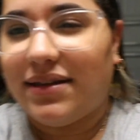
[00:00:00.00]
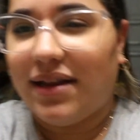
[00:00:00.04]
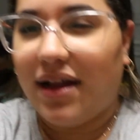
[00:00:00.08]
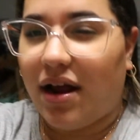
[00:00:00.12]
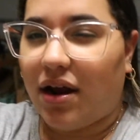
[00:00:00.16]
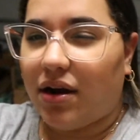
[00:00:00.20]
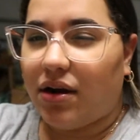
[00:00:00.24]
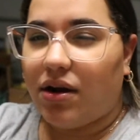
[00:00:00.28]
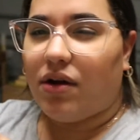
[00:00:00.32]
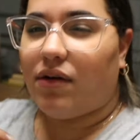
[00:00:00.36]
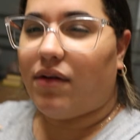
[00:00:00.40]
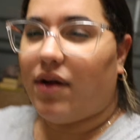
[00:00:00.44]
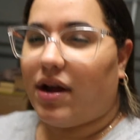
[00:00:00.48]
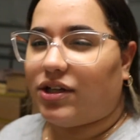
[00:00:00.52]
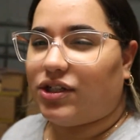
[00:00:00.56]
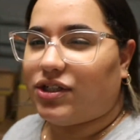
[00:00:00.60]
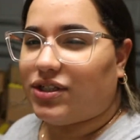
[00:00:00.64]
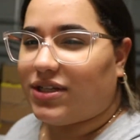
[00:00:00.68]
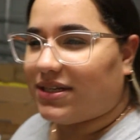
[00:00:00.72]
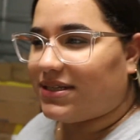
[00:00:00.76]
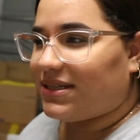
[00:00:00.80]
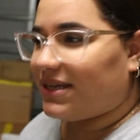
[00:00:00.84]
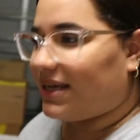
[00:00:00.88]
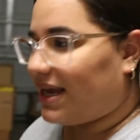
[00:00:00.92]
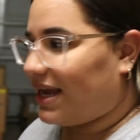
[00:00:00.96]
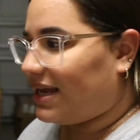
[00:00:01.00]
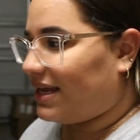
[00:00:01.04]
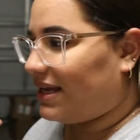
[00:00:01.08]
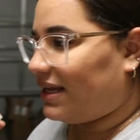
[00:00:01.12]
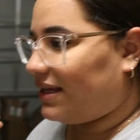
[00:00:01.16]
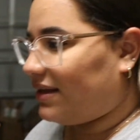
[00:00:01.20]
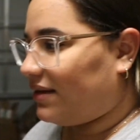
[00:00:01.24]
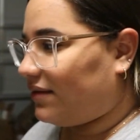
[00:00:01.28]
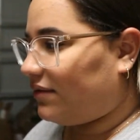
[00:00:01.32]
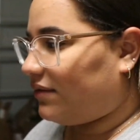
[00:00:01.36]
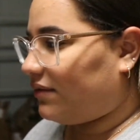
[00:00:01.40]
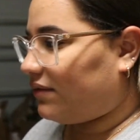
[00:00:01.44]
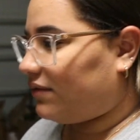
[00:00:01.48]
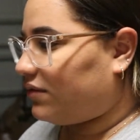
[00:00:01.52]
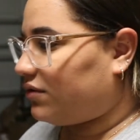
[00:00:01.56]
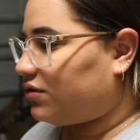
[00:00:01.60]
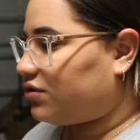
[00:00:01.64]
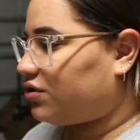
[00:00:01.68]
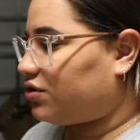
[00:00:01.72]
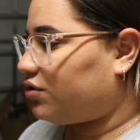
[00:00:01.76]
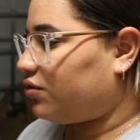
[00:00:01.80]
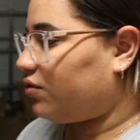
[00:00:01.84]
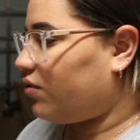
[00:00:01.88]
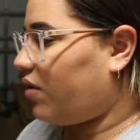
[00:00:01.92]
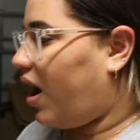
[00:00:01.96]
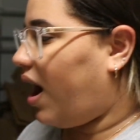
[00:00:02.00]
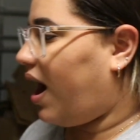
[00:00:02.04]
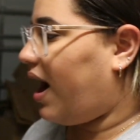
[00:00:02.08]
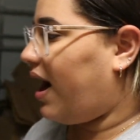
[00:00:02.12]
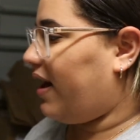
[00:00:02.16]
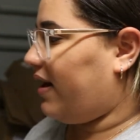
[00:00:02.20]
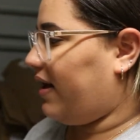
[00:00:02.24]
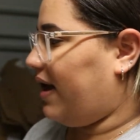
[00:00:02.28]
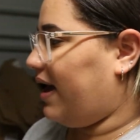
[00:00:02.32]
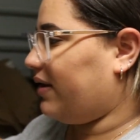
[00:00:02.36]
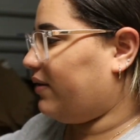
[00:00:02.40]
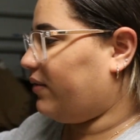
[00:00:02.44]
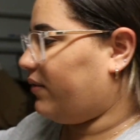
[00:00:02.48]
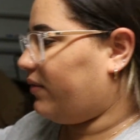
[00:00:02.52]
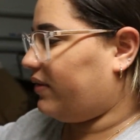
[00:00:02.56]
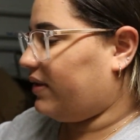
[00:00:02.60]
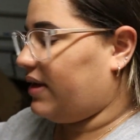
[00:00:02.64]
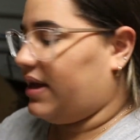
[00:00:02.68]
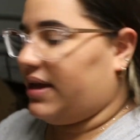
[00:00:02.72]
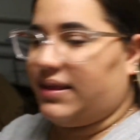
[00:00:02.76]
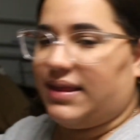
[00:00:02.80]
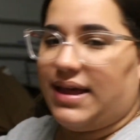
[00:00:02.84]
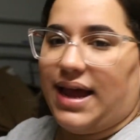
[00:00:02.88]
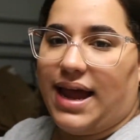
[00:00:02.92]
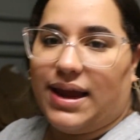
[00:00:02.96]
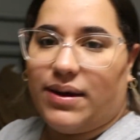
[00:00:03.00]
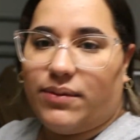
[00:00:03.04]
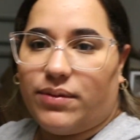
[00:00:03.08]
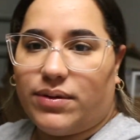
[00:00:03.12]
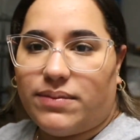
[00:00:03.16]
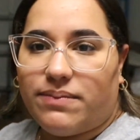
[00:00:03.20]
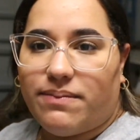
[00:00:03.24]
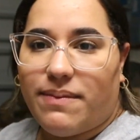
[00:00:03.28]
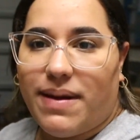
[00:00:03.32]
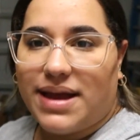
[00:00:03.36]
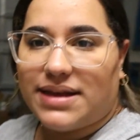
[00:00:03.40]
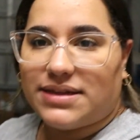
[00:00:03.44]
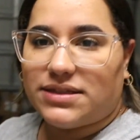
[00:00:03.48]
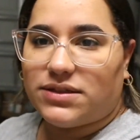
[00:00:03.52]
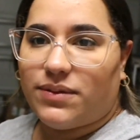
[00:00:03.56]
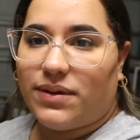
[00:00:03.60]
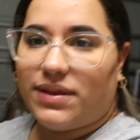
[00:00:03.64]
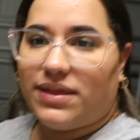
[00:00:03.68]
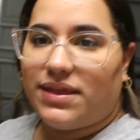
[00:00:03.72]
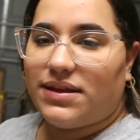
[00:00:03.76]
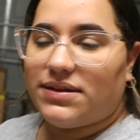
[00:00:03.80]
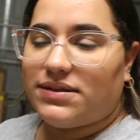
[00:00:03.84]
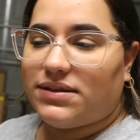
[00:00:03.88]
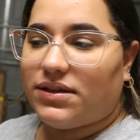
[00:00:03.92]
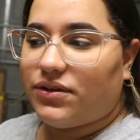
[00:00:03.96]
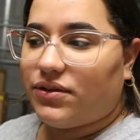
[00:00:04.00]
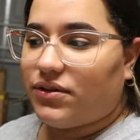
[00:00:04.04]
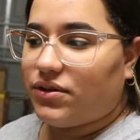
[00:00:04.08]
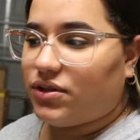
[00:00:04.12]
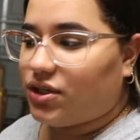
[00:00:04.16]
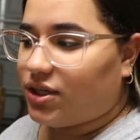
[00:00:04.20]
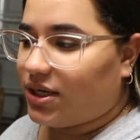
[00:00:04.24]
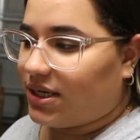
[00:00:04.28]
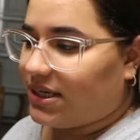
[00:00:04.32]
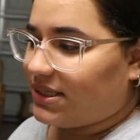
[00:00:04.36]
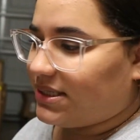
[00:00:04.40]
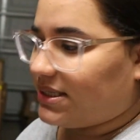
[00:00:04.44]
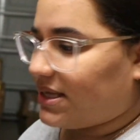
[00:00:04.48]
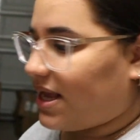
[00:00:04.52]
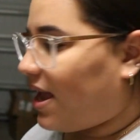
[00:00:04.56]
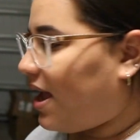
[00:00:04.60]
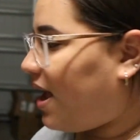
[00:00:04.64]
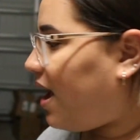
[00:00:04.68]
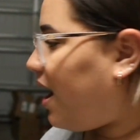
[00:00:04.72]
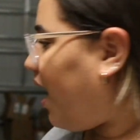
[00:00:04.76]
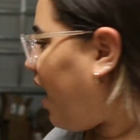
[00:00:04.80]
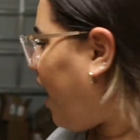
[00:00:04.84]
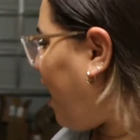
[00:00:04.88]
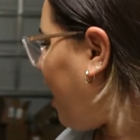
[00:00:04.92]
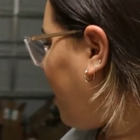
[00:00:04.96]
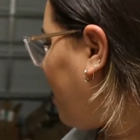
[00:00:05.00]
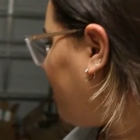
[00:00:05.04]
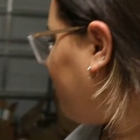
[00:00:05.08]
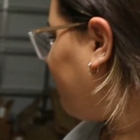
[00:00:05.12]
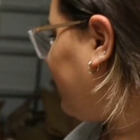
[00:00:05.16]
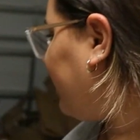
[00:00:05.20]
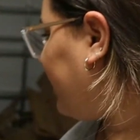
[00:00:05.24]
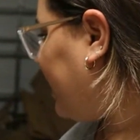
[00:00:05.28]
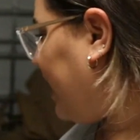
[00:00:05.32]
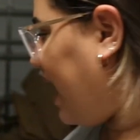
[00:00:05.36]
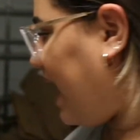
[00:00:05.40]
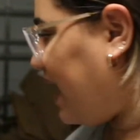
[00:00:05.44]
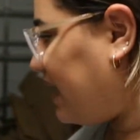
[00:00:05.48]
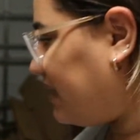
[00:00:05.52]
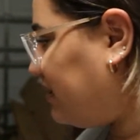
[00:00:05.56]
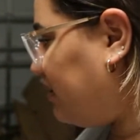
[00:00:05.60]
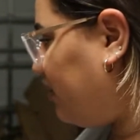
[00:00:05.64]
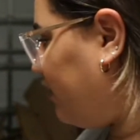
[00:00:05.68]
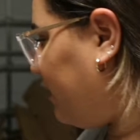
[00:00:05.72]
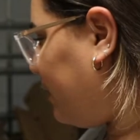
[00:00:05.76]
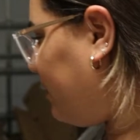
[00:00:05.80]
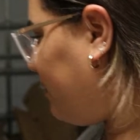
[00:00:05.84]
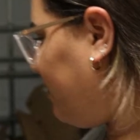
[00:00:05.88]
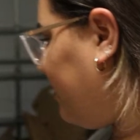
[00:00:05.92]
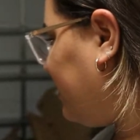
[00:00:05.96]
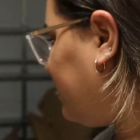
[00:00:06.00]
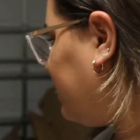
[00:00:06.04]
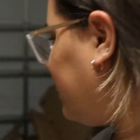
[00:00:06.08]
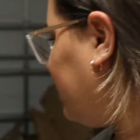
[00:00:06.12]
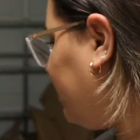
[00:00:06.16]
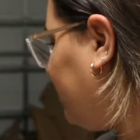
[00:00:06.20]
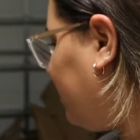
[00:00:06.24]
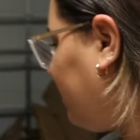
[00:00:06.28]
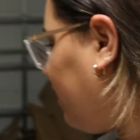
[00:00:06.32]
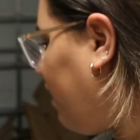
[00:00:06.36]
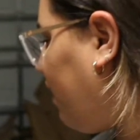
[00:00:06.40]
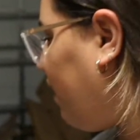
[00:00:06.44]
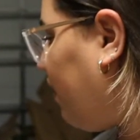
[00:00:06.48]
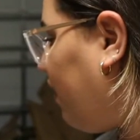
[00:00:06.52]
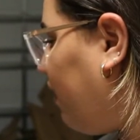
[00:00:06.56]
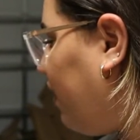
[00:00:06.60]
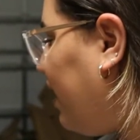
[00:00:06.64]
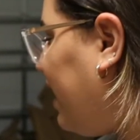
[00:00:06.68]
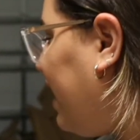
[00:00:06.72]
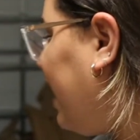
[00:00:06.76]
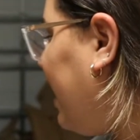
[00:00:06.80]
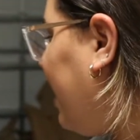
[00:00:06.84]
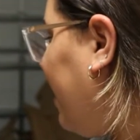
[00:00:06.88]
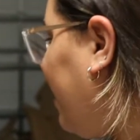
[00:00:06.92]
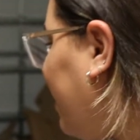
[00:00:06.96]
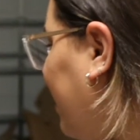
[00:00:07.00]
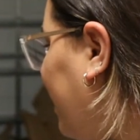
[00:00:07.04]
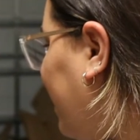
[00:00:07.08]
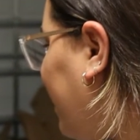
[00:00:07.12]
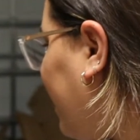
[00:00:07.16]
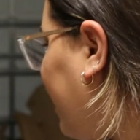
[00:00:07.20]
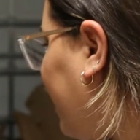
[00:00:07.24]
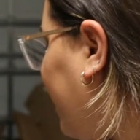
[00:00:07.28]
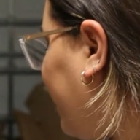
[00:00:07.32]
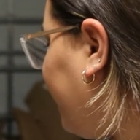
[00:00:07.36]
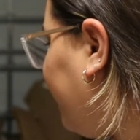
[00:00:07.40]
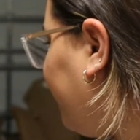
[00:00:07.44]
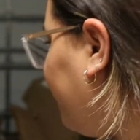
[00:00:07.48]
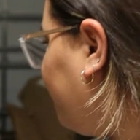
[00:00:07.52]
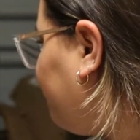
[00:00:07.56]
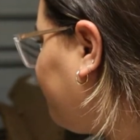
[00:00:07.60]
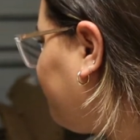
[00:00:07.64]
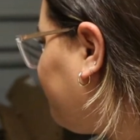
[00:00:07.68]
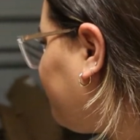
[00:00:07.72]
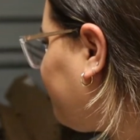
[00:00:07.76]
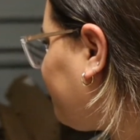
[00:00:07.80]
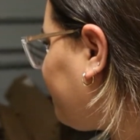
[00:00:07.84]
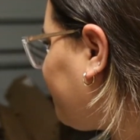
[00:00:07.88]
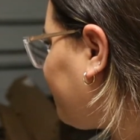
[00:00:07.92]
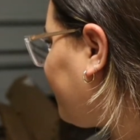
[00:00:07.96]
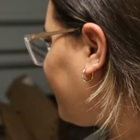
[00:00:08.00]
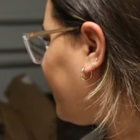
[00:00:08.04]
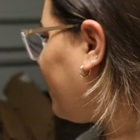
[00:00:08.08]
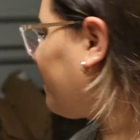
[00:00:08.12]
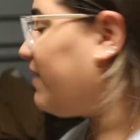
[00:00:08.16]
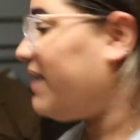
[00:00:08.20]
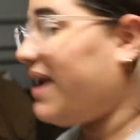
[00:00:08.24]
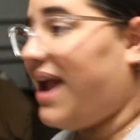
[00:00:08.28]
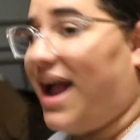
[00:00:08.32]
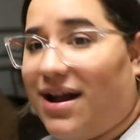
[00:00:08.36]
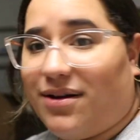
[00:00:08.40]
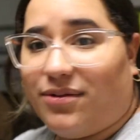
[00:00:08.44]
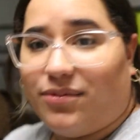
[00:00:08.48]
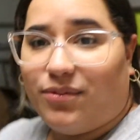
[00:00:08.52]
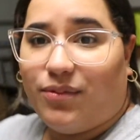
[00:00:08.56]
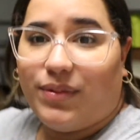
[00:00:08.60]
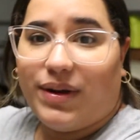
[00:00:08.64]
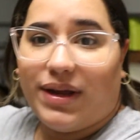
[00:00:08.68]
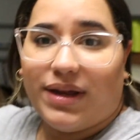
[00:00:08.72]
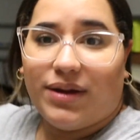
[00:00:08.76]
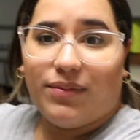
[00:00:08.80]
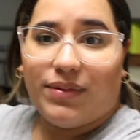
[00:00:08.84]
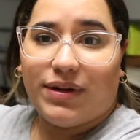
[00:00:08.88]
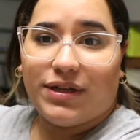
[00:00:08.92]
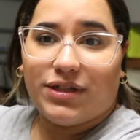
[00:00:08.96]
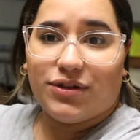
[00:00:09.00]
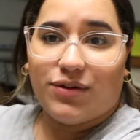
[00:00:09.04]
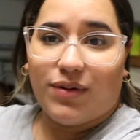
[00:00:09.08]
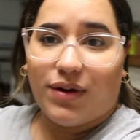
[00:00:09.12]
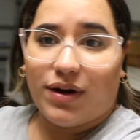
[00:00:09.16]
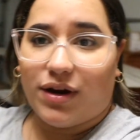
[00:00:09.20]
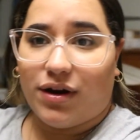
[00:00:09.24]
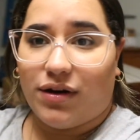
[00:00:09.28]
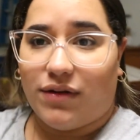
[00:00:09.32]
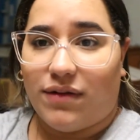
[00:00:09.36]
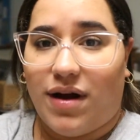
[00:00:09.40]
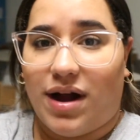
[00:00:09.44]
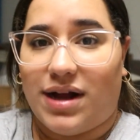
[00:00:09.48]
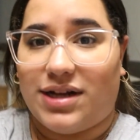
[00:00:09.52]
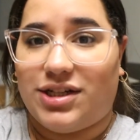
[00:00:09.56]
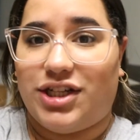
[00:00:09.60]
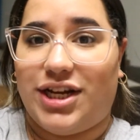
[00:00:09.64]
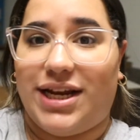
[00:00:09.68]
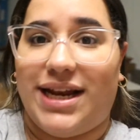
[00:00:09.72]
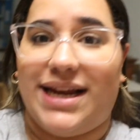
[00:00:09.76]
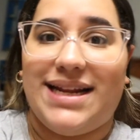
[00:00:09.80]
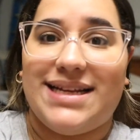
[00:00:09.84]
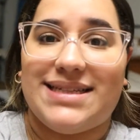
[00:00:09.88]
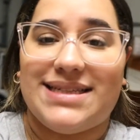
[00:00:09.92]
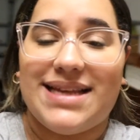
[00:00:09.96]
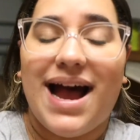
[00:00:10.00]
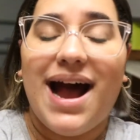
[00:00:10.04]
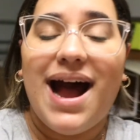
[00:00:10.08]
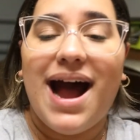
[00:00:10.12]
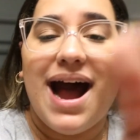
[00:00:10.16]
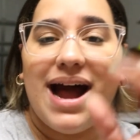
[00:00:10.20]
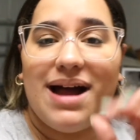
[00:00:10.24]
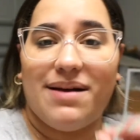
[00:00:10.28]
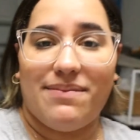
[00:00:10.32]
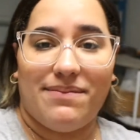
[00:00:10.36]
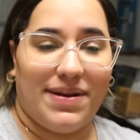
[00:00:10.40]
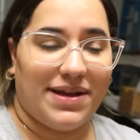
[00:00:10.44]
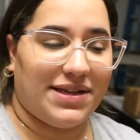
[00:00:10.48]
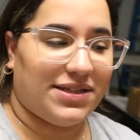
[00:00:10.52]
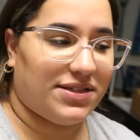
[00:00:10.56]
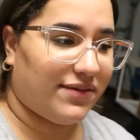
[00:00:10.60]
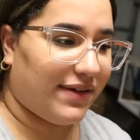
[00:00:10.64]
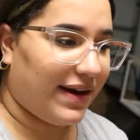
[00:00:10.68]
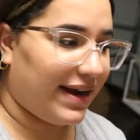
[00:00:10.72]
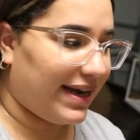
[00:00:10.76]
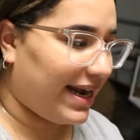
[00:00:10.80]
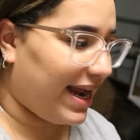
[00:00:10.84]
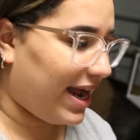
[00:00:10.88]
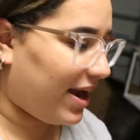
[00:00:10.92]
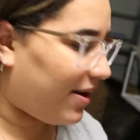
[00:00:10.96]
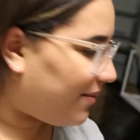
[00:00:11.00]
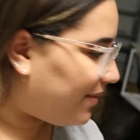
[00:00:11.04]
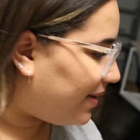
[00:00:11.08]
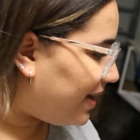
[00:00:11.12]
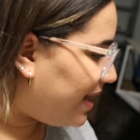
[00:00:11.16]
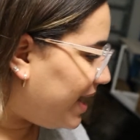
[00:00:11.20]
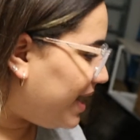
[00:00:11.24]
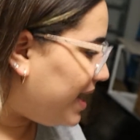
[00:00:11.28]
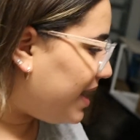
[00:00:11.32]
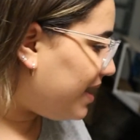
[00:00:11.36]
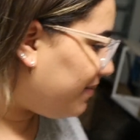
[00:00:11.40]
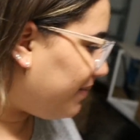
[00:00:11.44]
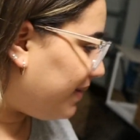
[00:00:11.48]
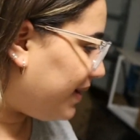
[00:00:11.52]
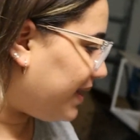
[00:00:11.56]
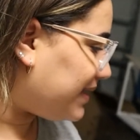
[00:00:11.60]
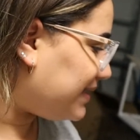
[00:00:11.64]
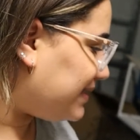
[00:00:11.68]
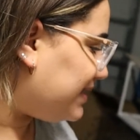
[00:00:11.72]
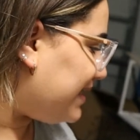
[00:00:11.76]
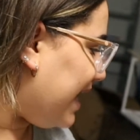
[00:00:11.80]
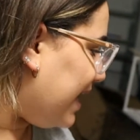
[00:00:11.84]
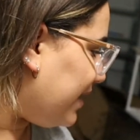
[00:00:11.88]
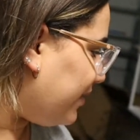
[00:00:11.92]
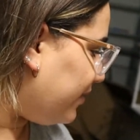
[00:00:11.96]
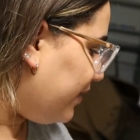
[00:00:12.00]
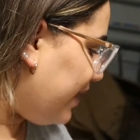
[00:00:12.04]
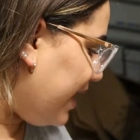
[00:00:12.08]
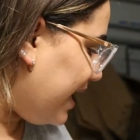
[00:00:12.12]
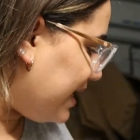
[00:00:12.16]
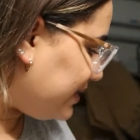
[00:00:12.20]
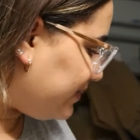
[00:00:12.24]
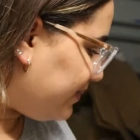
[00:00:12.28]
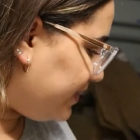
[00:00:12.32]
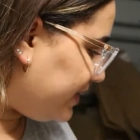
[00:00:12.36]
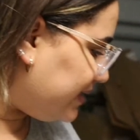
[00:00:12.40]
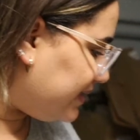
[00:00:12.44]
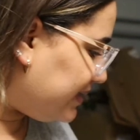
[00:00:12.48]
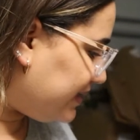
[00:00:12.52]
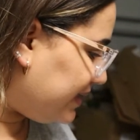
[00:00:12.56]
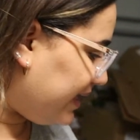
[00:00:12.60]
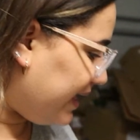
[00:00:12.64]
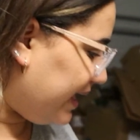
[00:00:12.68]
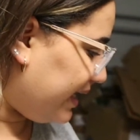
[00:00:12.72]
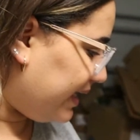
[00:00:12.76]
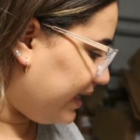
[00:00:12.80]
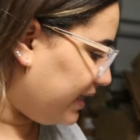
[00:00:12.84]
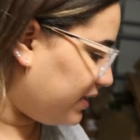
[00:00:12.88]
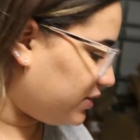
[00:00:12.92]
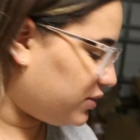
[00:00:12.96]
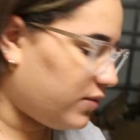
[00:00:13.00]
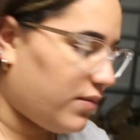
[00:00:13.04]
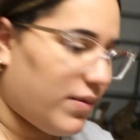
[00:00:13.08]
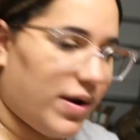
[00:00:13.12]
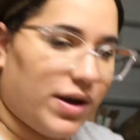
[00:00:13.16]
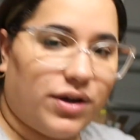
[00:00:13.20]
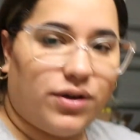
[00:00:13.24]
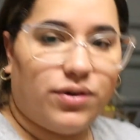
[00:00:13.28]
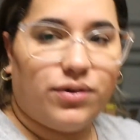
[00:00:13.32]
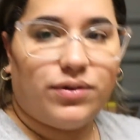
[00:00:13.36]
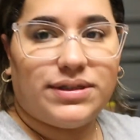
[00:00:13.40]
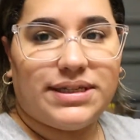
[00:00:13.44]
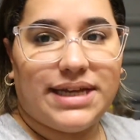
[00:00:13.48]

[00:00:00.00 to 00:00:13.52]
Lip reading: our garage doesn't get too hot. I don't think that it would mess with the solutions, but it hasn't been a big deal at all. But yeah, we do our garage, and it is a hot mess right now because Daniel has been sick, and he's the one who